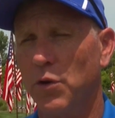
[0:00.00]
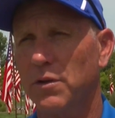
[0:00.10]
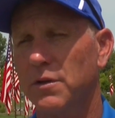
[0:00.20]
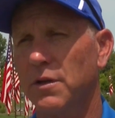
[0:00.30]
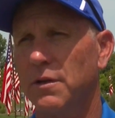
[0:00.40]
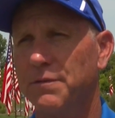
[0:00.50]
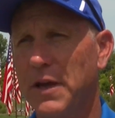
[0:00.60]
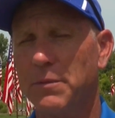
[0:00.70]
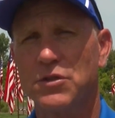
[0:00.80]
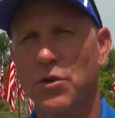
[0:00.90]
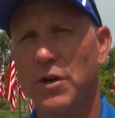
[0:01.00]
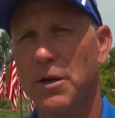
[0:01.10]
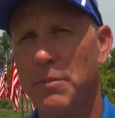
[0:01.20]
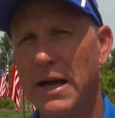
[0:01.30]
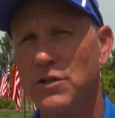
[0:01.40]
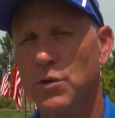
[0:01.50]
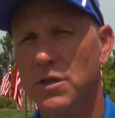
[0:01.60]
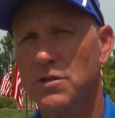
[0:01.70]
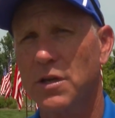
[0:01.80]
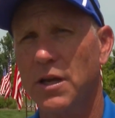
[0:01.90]
the families donate them back to
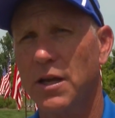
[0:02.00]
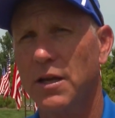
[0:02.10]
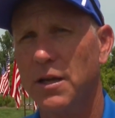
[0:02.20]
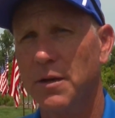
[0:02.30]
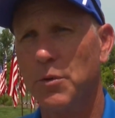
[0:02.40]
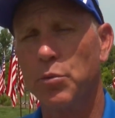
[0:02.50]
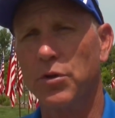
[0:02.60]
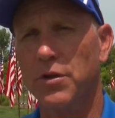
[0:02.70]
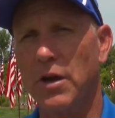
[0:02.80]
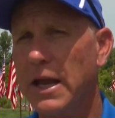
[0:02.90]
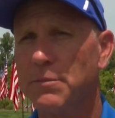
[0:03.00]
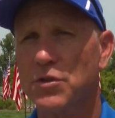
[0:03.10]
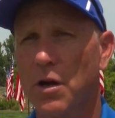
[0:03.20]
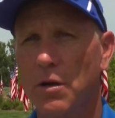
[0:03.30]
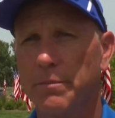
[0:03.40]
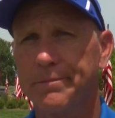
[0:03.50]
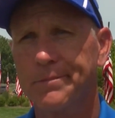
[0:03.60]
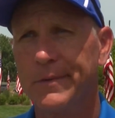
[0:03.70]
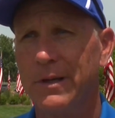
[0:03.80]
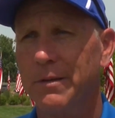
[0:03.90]
us, and we put their names on them,
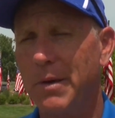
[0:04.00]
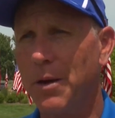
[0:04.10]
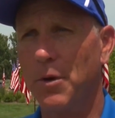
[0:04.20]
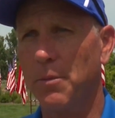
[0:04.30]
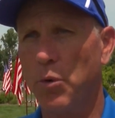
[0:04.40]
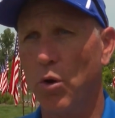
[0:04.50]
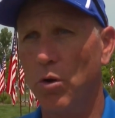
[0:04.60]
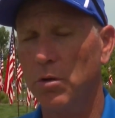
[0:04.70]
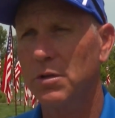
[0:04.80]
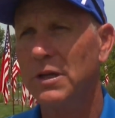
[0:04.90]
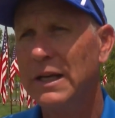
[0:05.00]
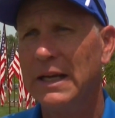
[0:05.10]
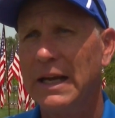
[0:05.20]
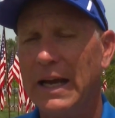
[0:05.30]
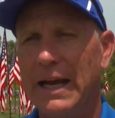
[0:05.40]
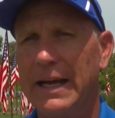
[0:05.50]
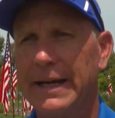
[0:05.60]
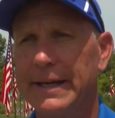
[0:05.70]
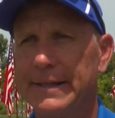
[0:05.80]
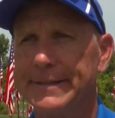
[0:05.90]
mount them on a pole,
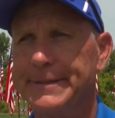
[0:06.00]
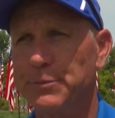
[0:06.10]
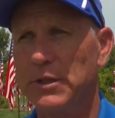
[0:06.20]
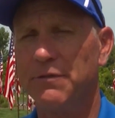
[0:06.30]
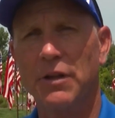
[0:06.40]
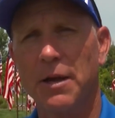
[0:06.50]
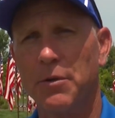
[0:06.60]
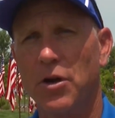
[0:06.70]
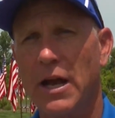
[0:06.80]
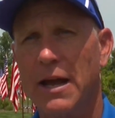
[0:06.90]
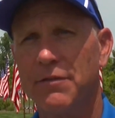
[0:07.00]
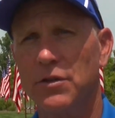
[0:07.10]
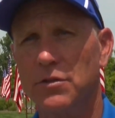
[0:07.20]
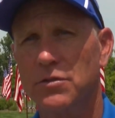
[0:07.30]
and we fly them in our avenue.